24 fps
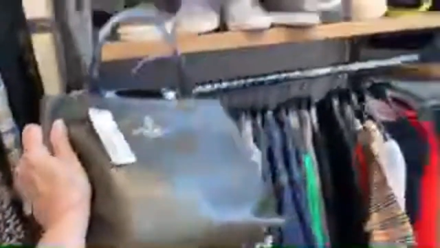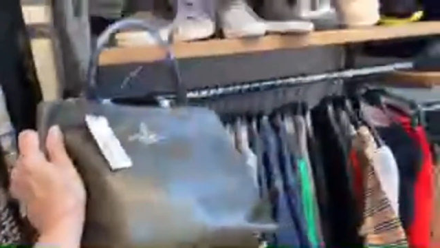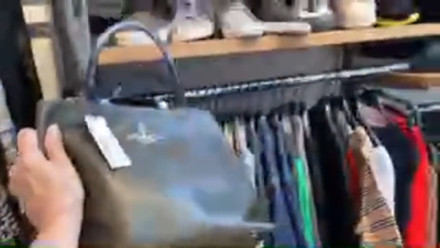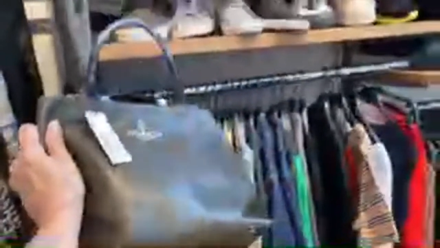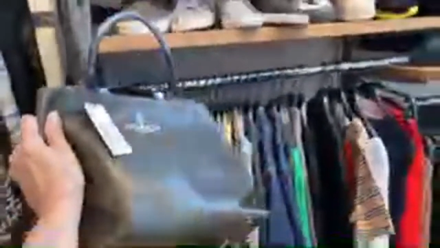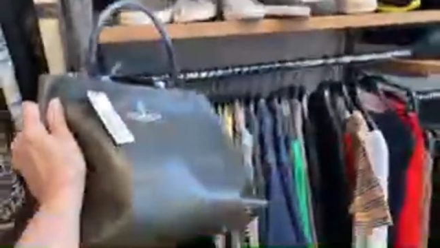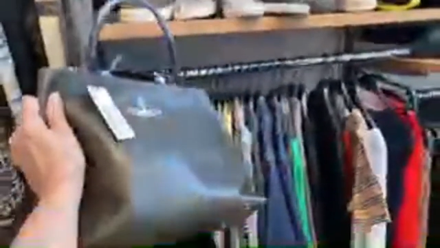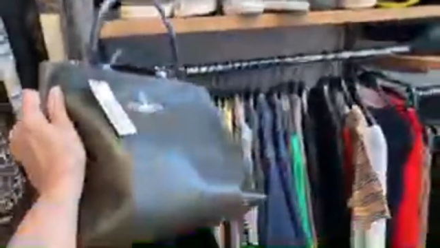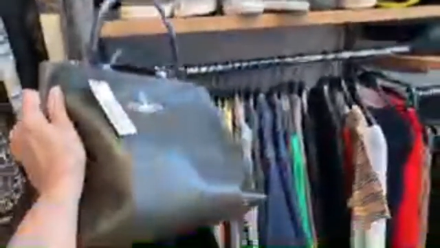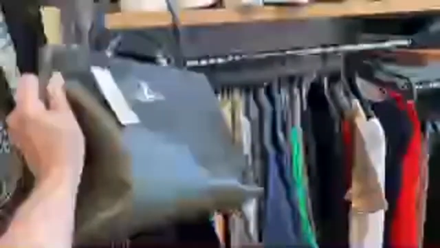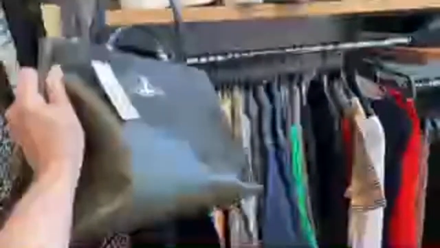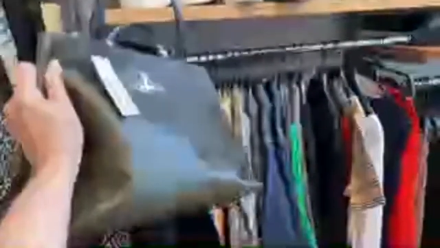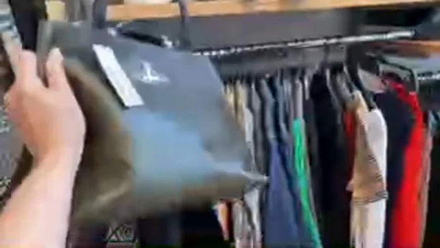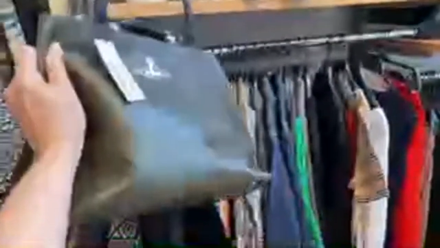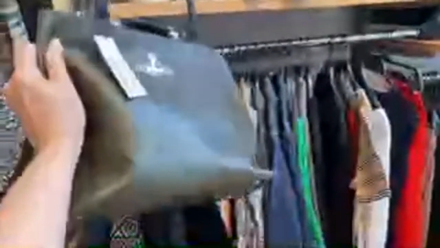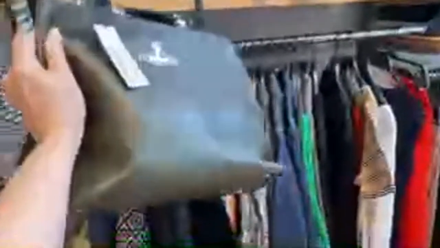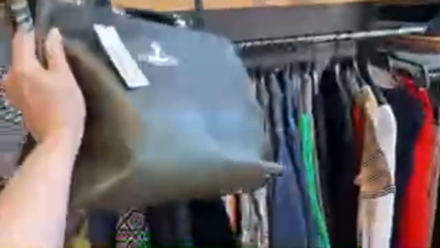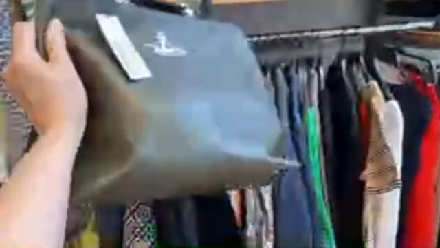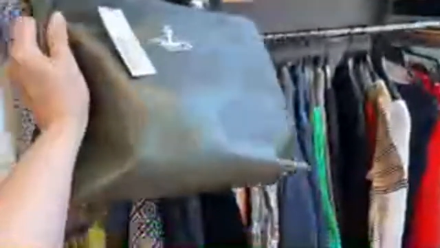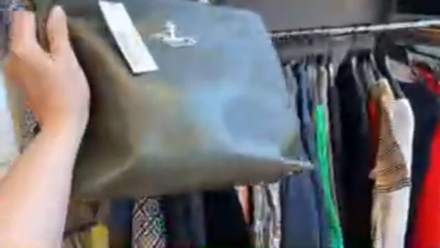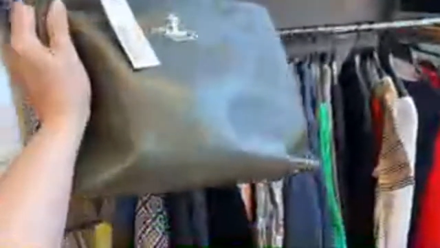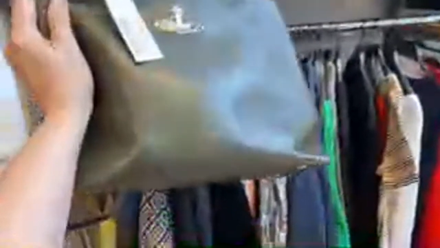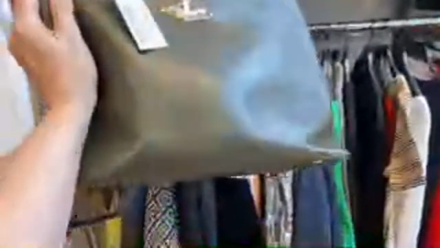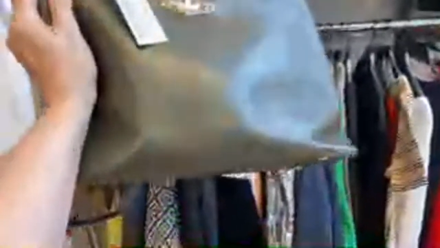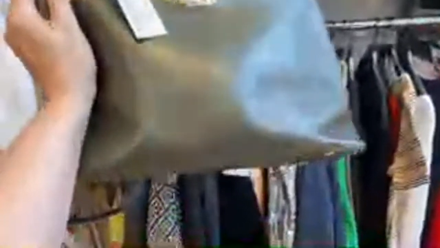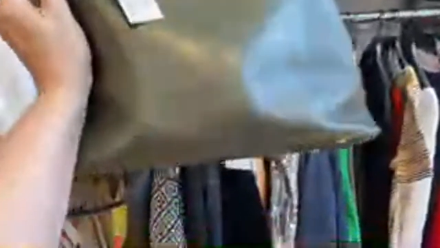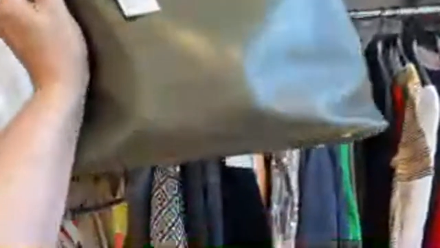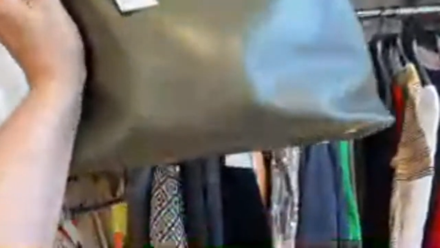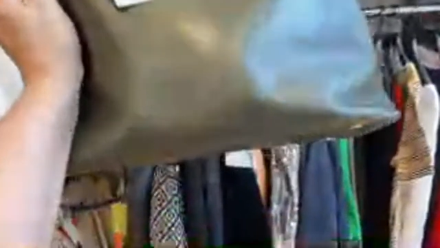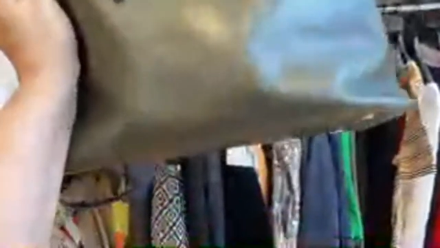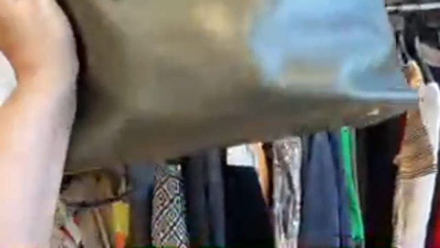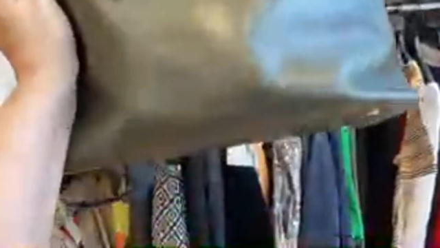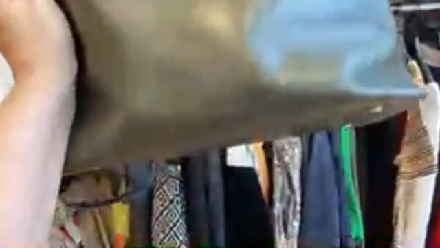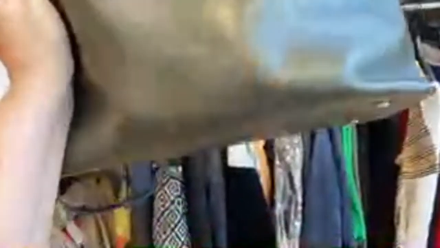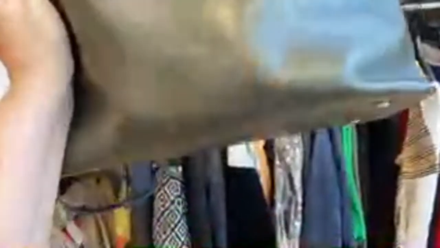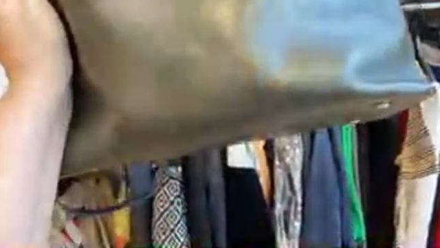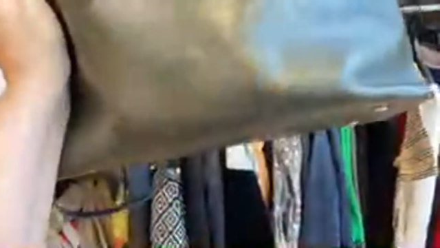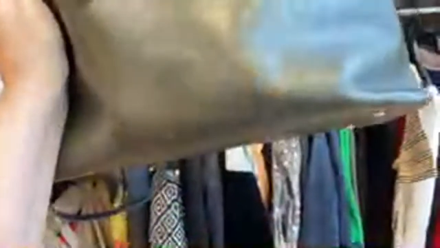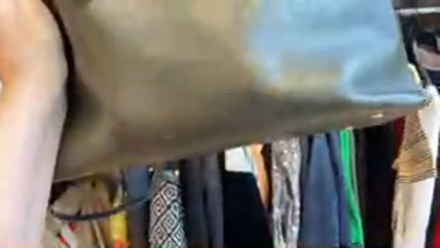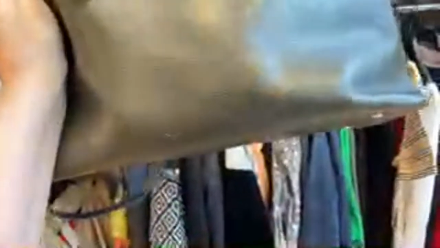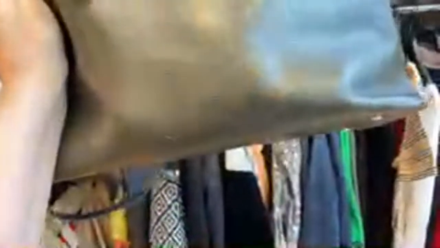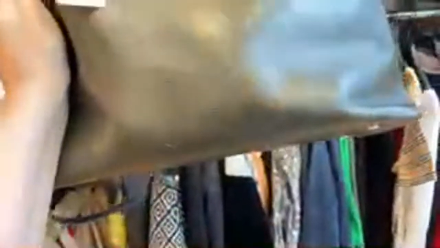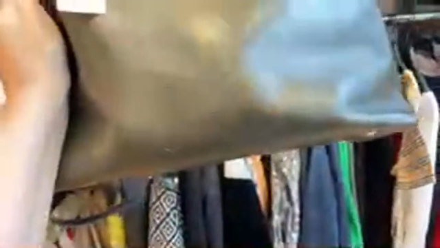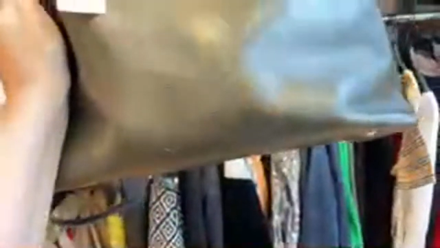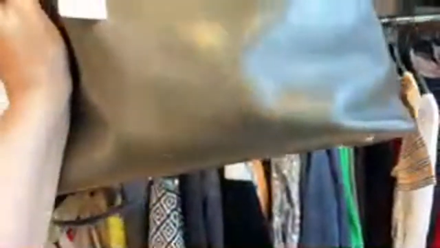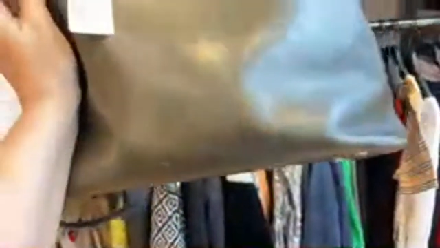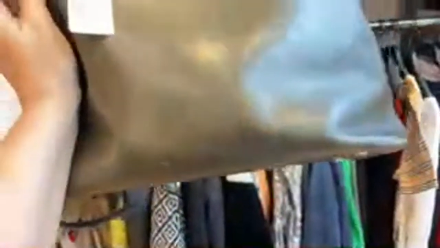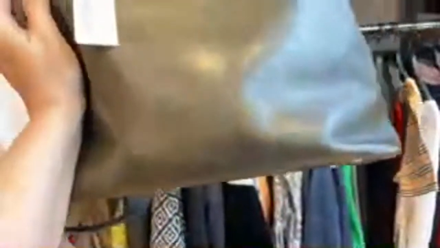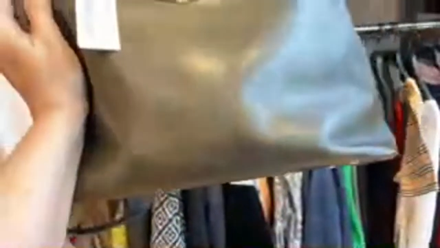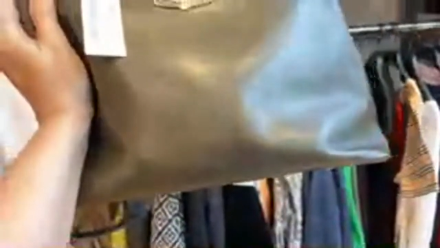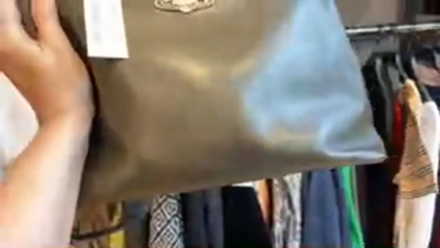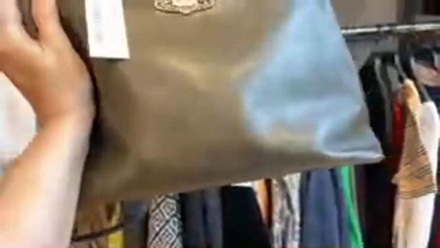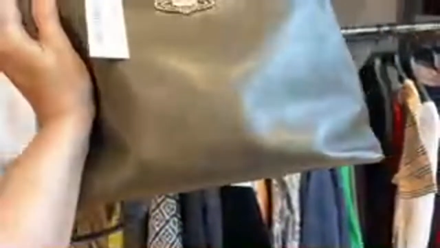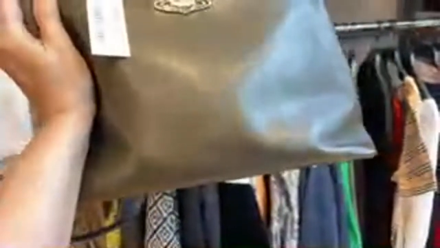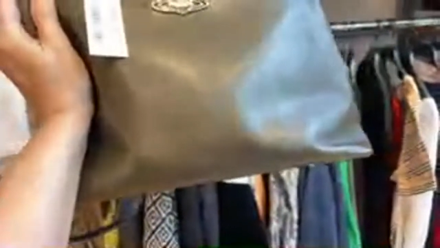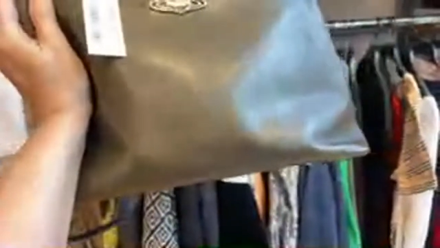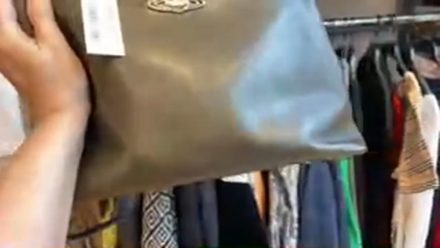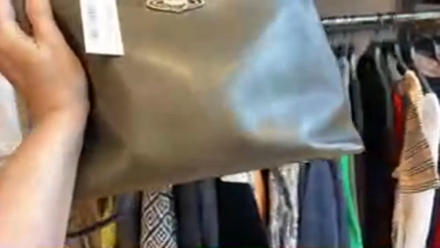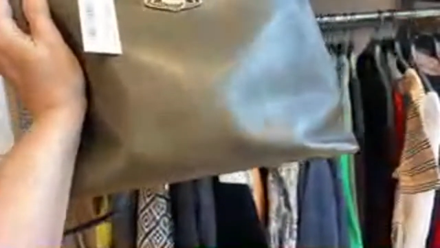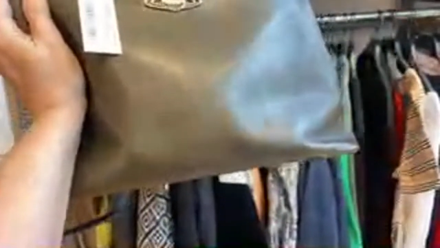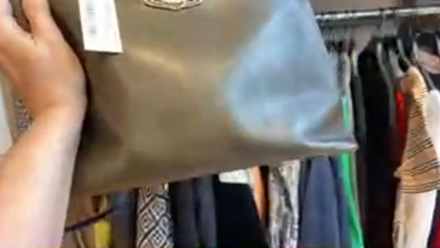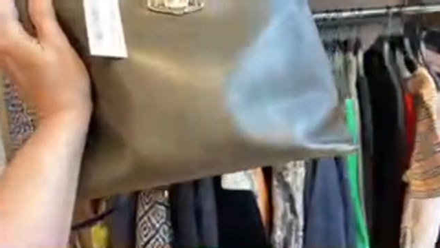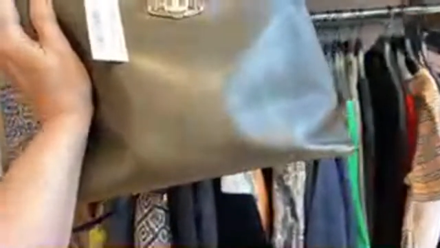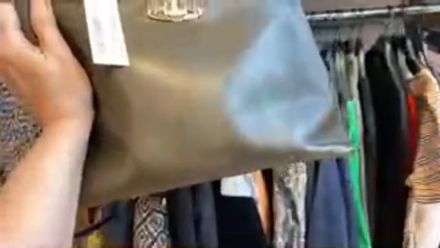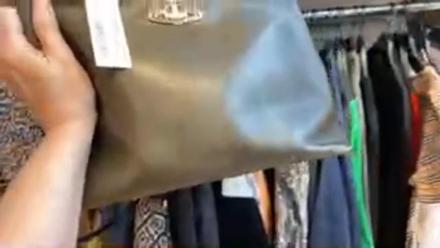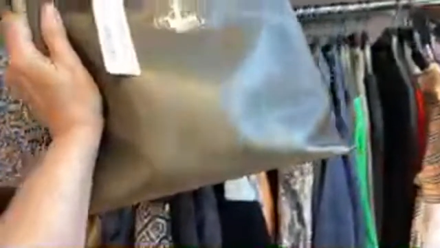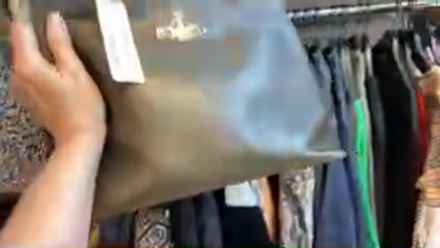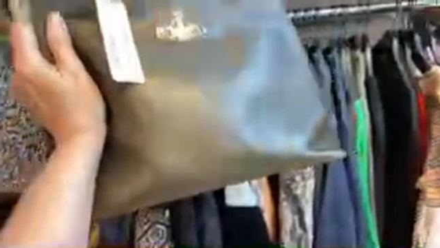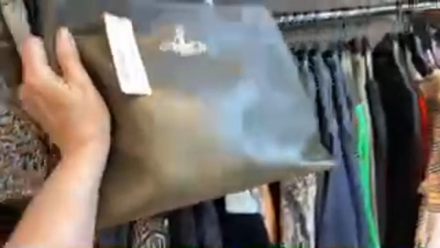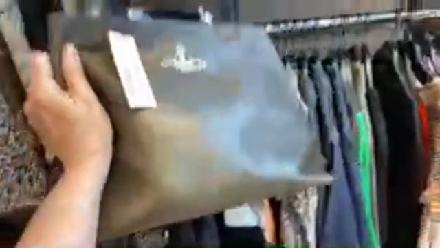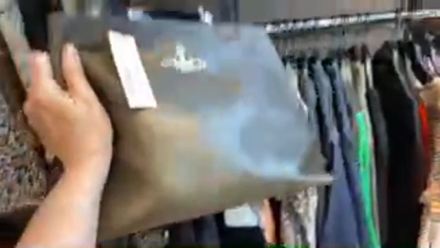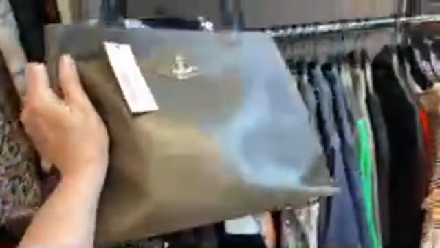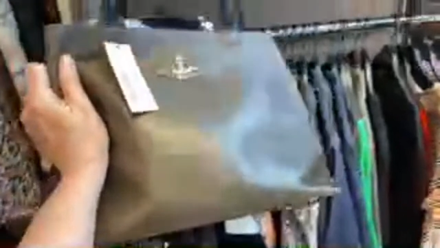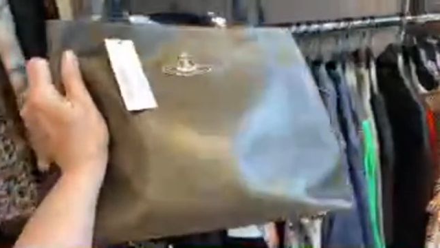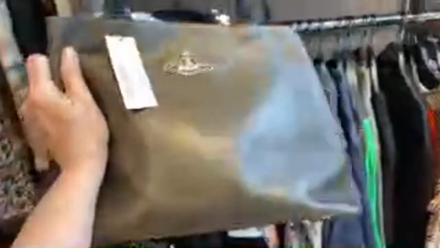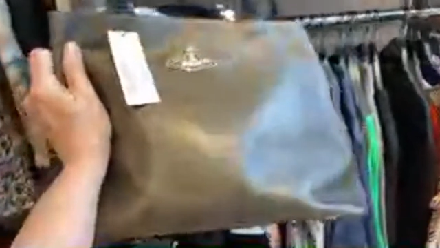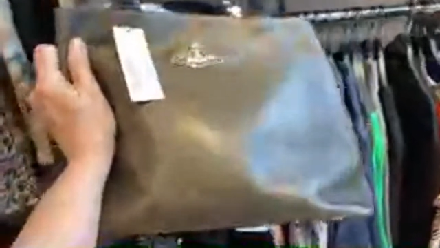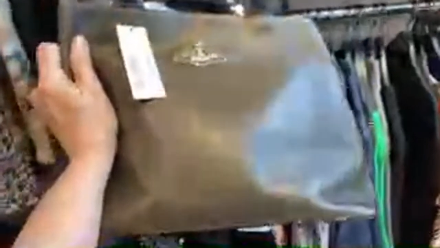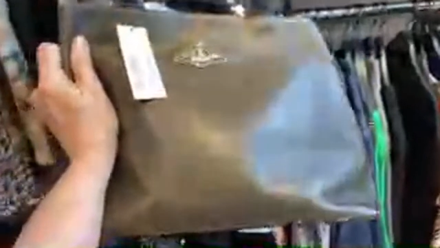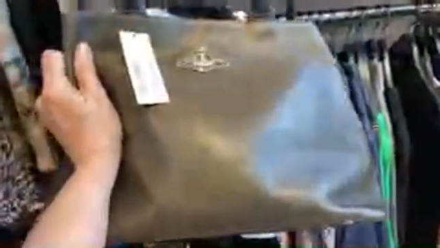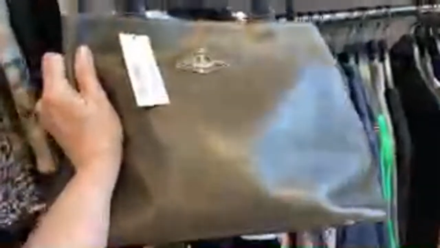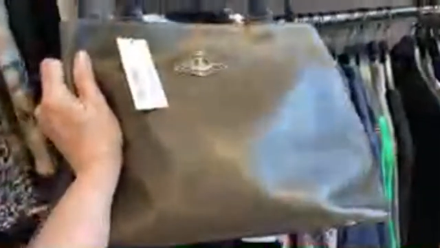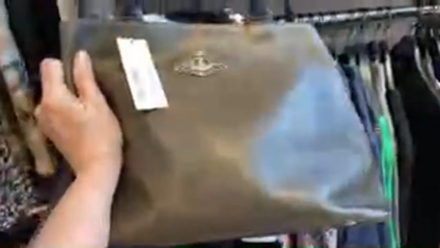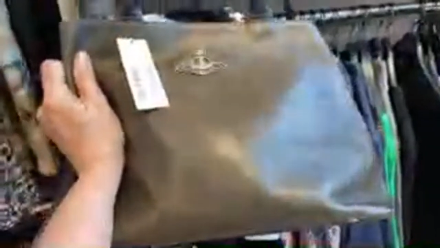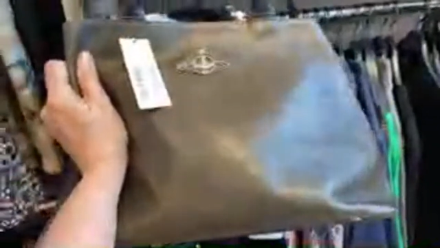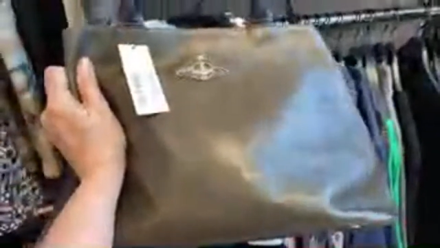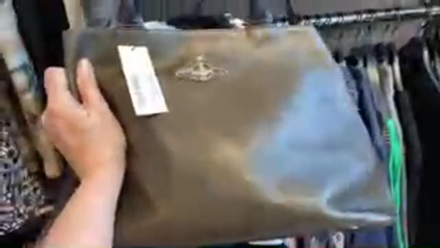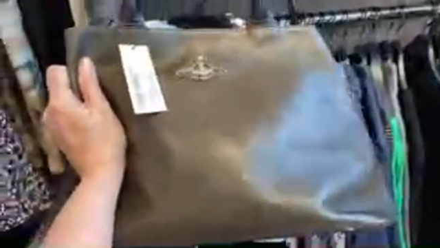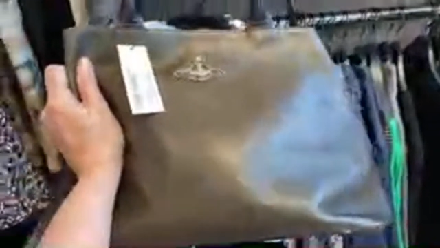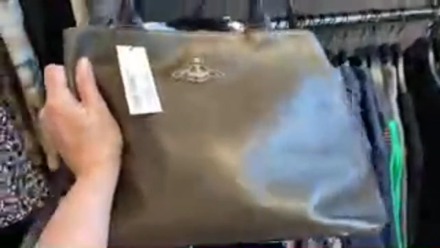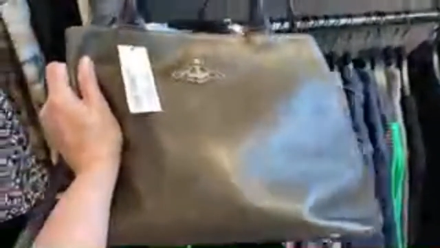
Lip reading: No face is visible, so there are no lips to read.